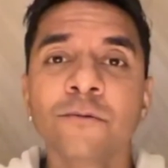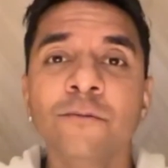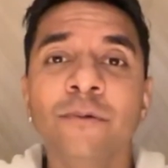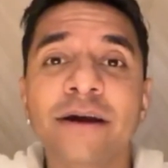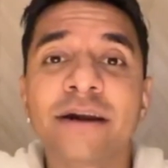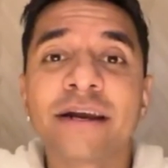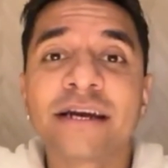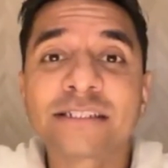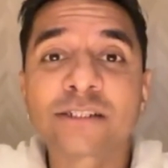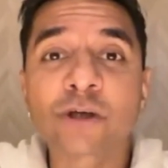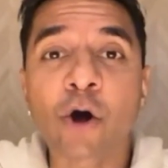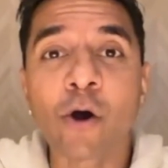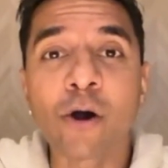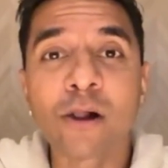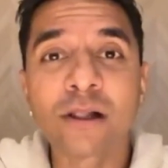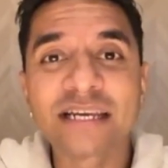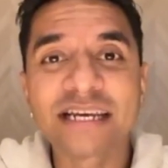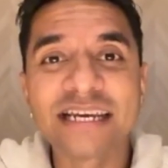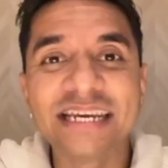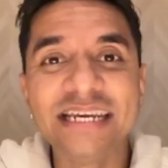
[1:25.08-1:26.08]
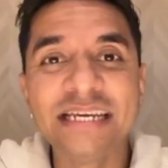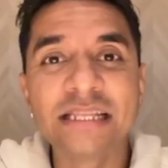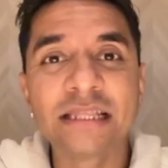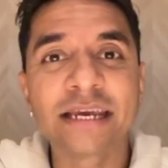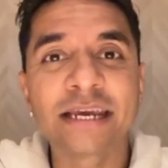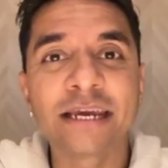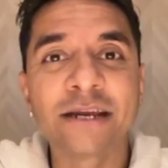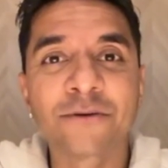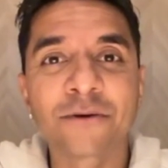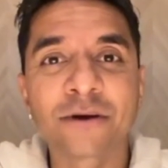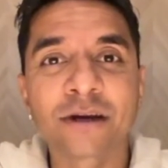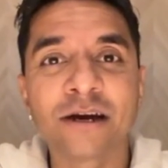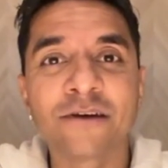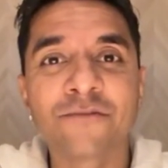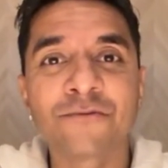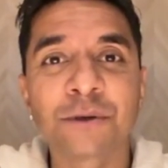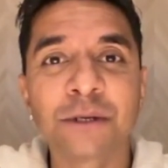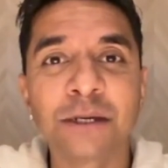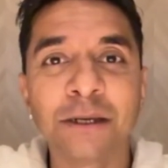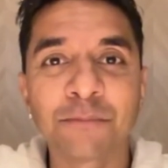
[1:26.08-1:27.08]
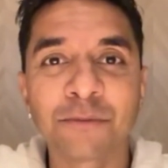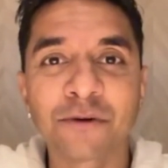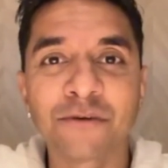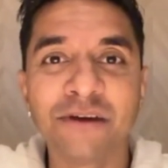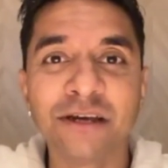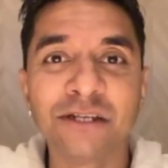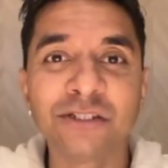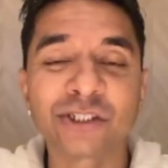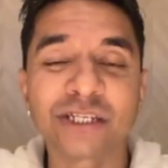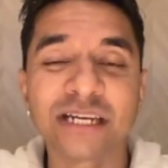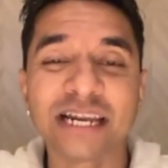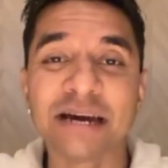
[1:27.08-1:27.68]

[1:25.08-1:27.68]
Whereas all the healing and recovery and prevention